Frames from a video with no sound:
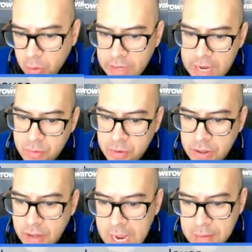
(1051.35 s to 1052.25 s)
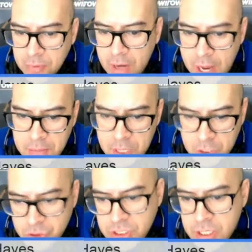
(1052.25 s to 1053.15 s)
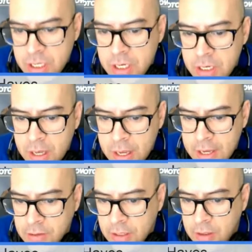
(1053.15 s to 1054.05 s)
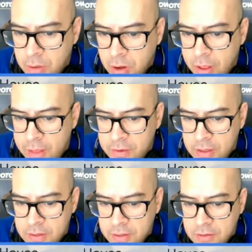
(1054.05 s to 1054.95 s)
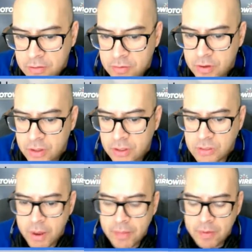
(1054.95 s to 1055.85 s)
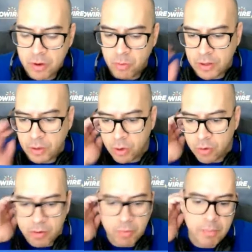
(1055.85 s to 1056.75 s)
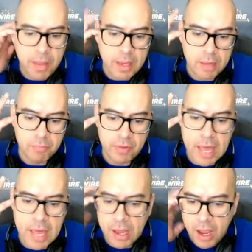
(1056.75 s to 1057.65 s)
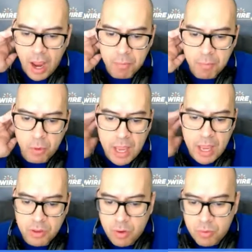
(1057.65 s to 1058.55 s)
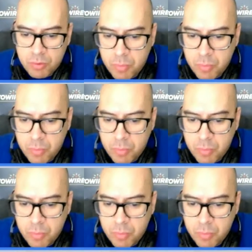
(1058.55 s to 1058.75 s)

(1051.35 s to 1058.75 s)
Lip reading: Hayward, I'm interested in, and Carmelo Anthony, I think, is in a really good spot there as well. I don't know if I want to pay up for that. I'm okay with going with